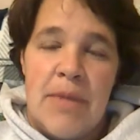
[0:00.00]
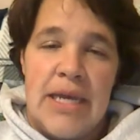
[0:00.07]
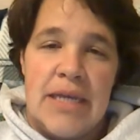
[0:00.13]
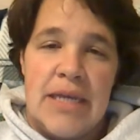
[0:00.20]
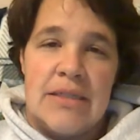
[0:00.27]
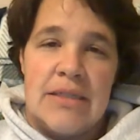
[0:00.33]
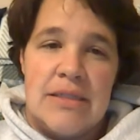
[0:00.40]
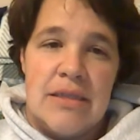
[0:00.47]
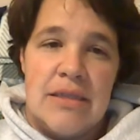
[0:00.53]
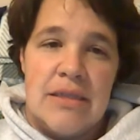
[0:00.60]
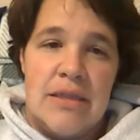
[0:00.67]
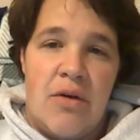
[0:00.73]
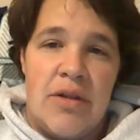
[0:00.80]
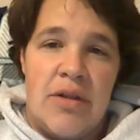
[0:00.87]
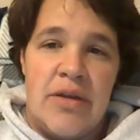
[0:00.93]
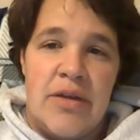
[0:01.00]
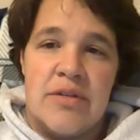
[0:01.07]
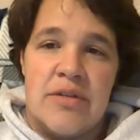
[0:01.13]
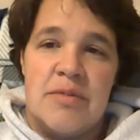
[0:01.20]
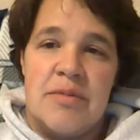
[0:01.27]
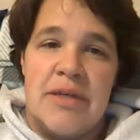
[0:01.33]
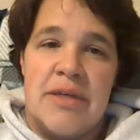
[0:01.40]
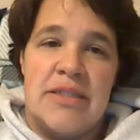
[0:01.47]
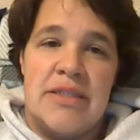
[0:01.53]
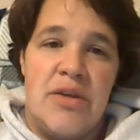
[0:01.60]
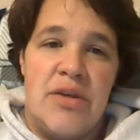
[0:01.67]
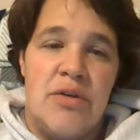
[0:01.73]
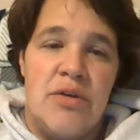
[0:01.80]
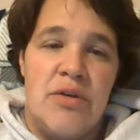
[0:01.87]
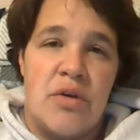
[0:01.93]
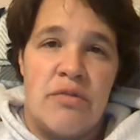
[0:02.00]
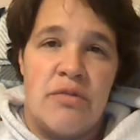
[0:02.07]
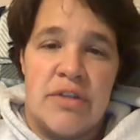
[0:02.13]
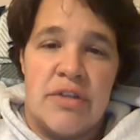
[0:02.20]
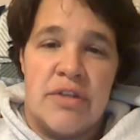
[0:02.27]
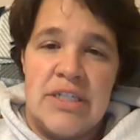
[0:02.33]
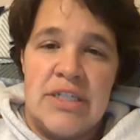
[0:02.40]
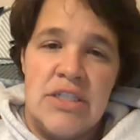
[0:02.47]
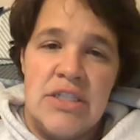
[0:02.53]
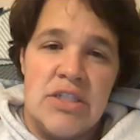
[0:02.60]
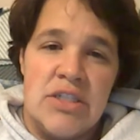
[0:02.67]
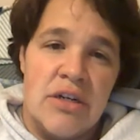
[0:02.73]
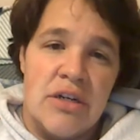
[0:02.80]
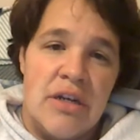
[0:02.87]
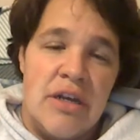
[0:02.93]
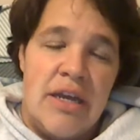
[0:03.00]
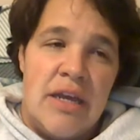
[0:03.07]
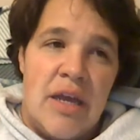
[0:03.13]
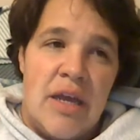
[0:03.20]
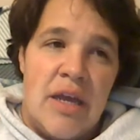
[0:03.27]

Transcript: because the Holy Ghost plays a huge role for the teacher.